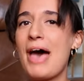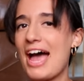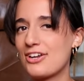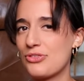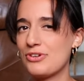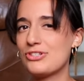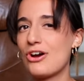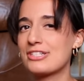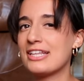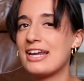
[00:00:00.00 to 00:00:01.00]
packed 3
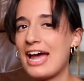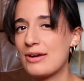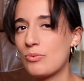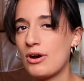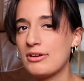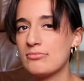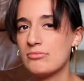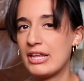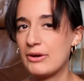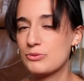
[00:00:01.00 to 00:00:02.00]
socks and then I had
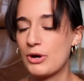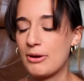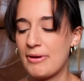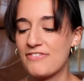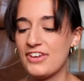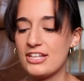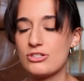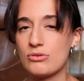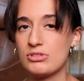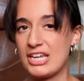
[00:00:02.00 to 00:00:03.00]
one that I was wearing on my
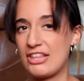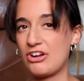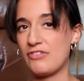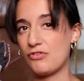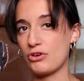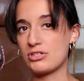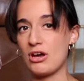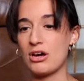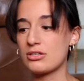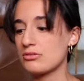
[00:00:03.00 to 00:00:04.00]
feet. So together I had 4
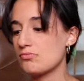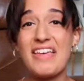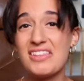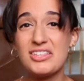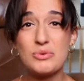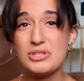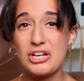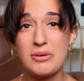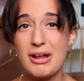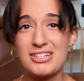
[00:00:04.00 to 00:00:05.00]
socks. I think this was a
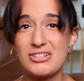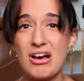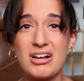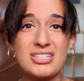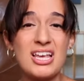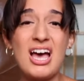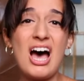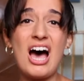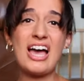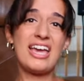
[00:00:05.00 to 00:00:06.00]
good amount of socks.
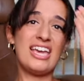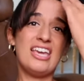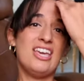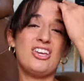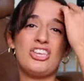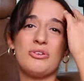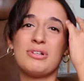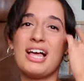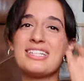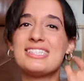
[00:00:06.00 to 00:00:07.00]
I
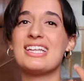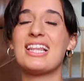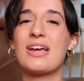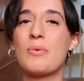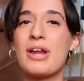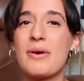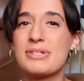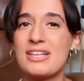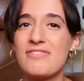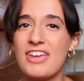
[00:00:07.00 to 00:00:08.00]
utilized it like when I
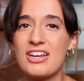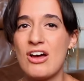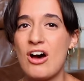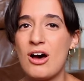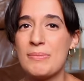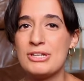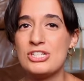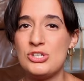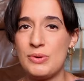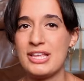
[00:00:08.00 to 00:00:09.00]
was in Vietnam
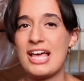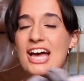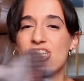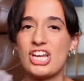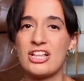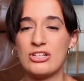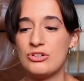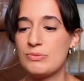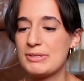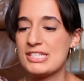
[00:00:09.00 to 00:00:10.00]
and doing the Hejiang
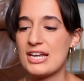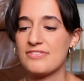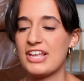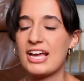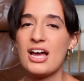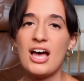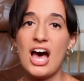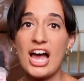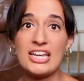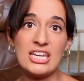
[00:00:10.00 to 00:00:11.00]
loop and stuff, like
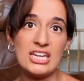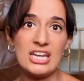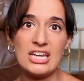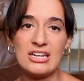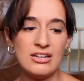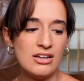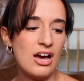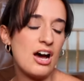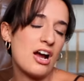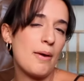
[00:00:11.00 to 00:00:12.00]
I needed
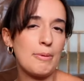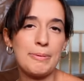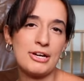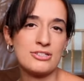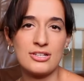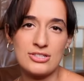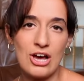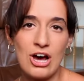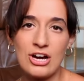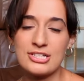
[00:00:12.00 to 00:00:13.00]
a couple pairs of
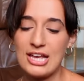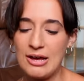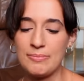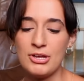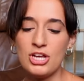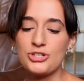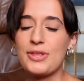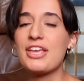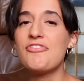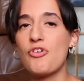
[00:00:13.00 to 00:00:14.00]
socks. So
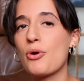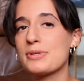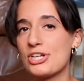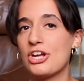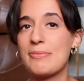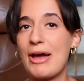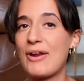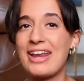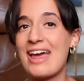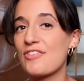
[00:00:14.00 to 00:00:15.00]
I think 4 was a good
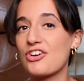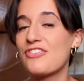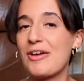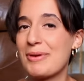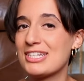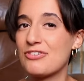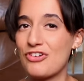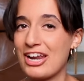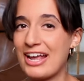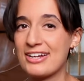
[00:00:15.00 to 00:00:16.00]
amount. I never found myself
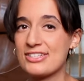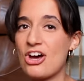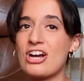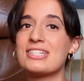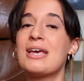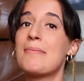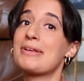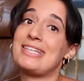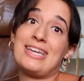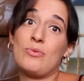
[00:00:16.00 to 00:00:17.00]
running out of socks
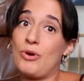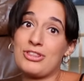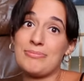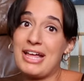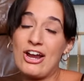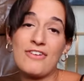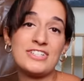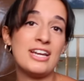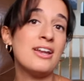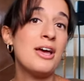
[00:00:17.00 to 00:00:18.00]
because I didn't wear them that
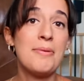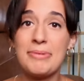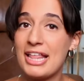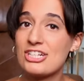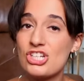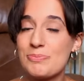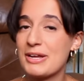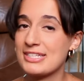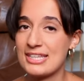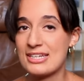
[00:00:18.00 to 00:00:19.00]
often, but that's just
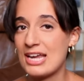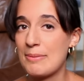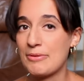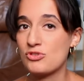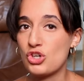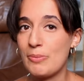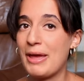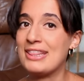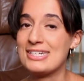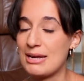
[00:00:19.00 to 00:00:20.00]
because of the type of trip
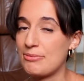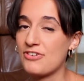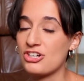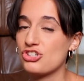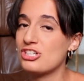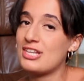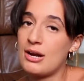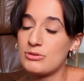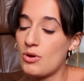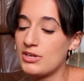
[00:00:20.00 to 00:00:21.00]
and the type of countries that
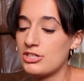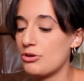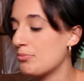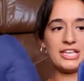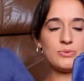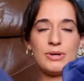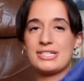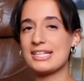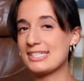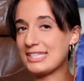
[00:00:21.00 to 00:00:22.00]
I was going to. This
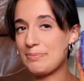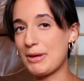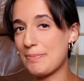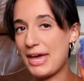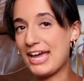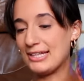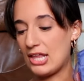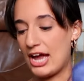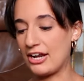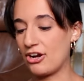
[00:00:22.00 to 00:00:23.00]
was a sleeping bag
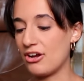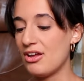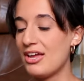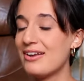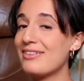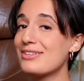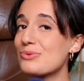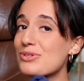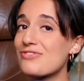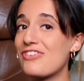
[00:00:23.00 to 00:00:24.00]
liner. Now
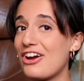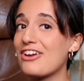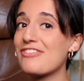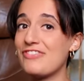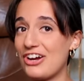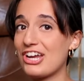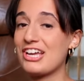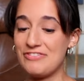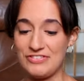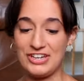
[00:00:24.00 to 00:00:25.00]
this was very, very
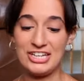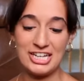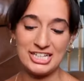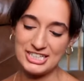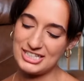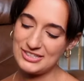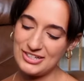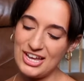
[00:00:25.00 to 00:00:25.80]
convenient.